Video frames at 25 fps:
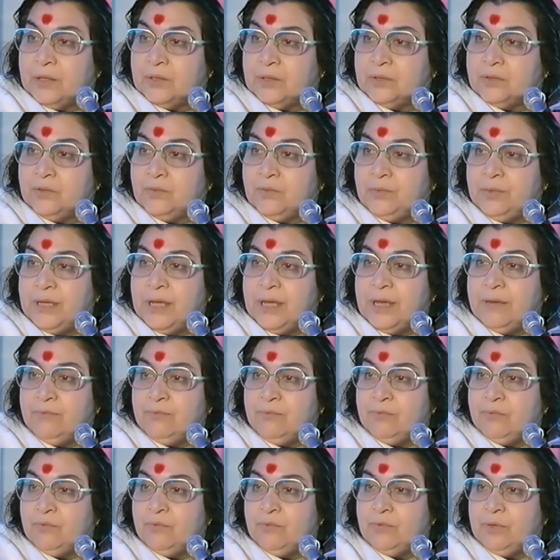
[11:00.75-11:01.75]
So we have
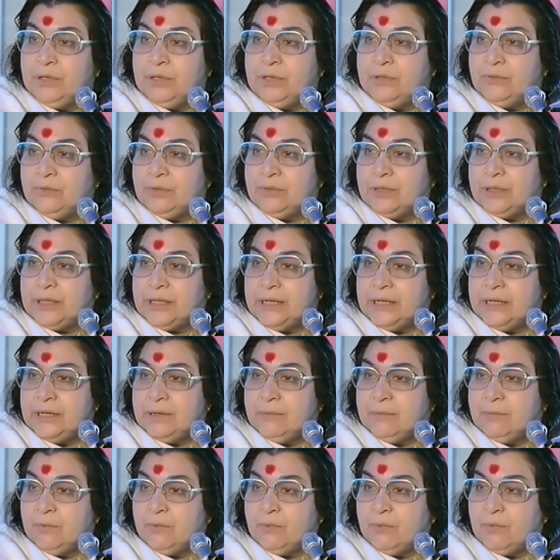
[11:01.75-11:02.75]
to go into the
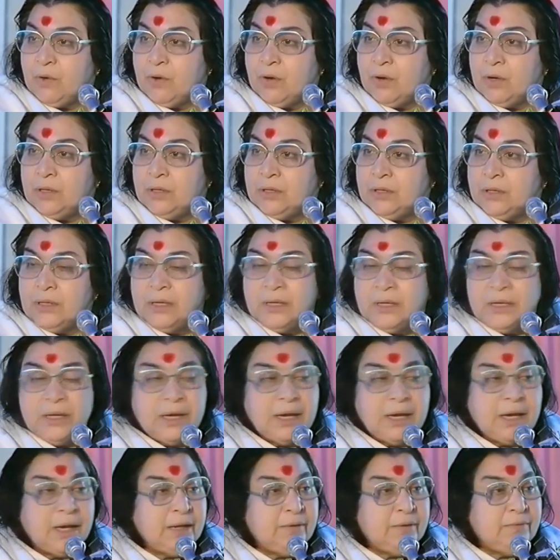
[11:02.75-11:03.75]
kingdom of God,
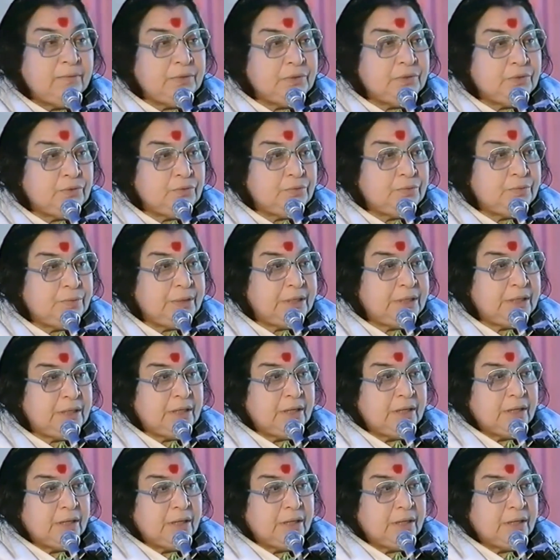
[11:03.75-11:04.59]
and we should be